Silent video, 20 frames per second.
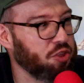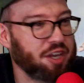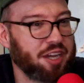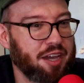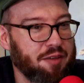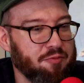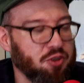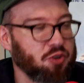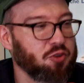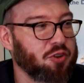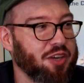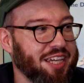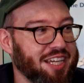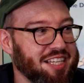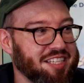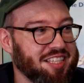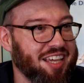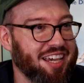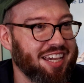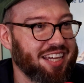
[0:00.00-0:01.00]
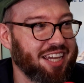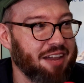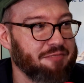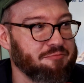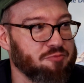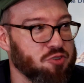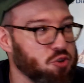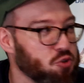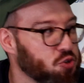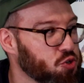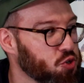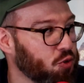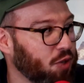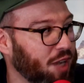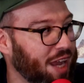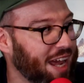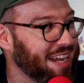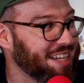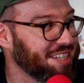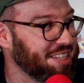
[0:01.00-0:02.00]
thing I'm doing is like, I'm
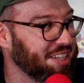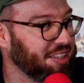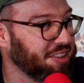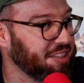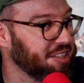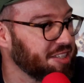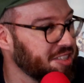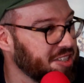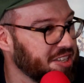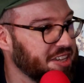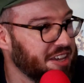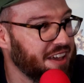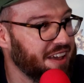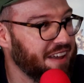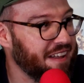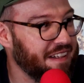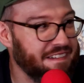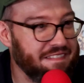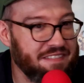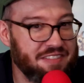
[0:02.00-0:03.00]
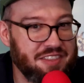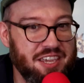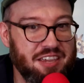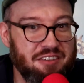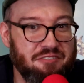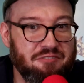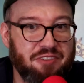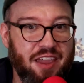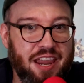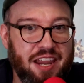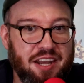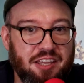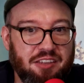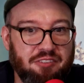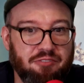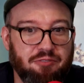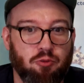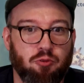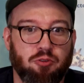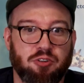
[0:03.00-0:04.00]
neutralizing this
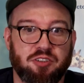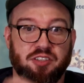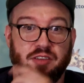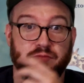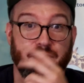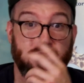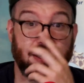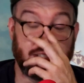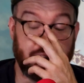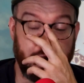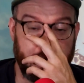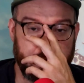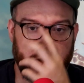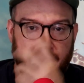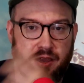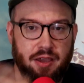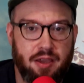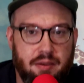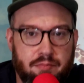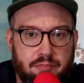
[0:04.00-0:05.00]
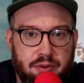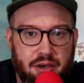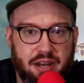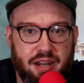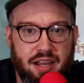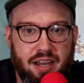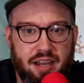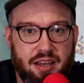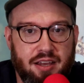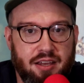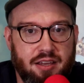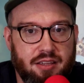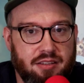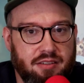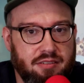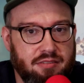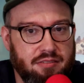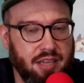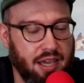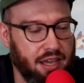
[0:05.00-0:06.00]
invading force on my time.
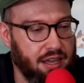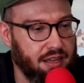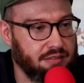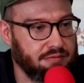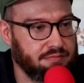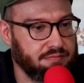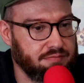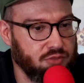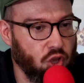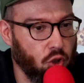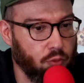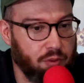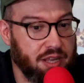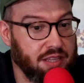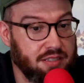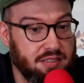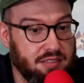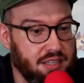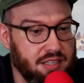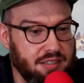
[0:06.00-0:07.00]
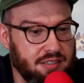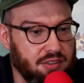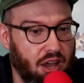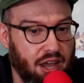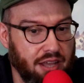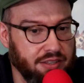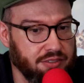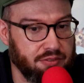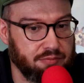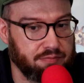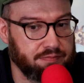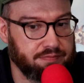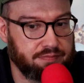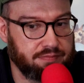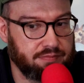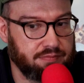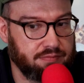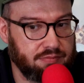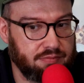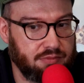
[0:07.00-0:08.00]
But, yeah. No, but it's awesome.
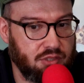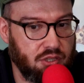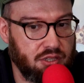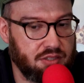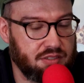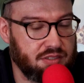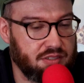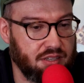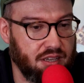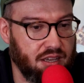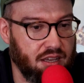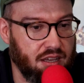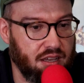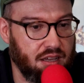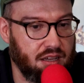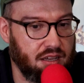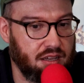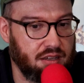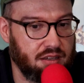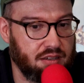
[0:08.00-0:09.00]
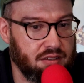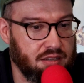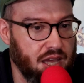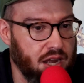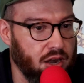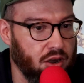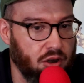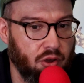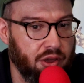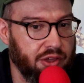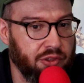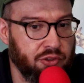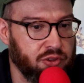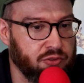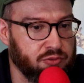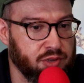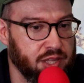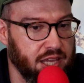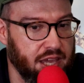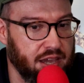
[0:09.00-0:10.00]
It's I don't know. I
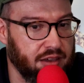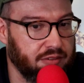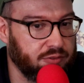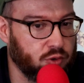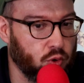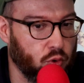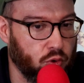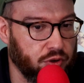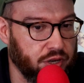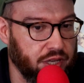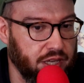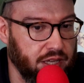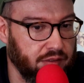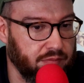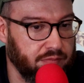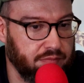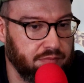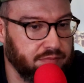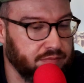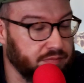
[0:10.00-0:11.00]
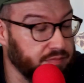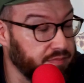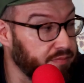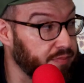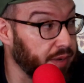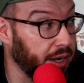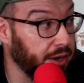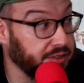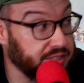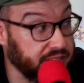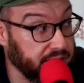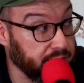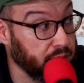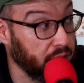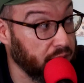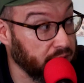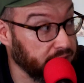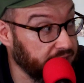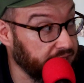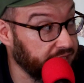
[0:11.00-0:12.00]
only really have corny parenting
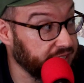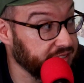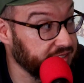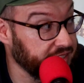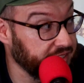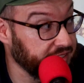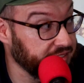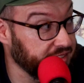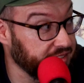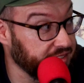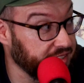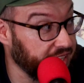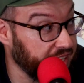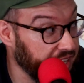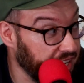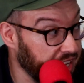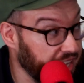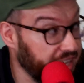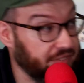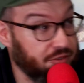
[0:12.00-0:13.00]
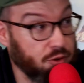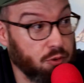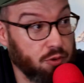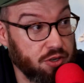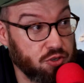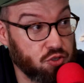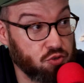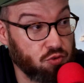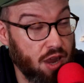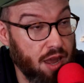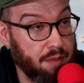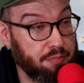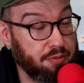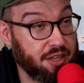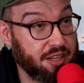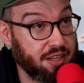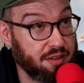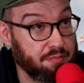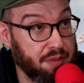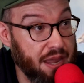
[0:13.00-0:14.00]
podcast things to say. If you want to drop like a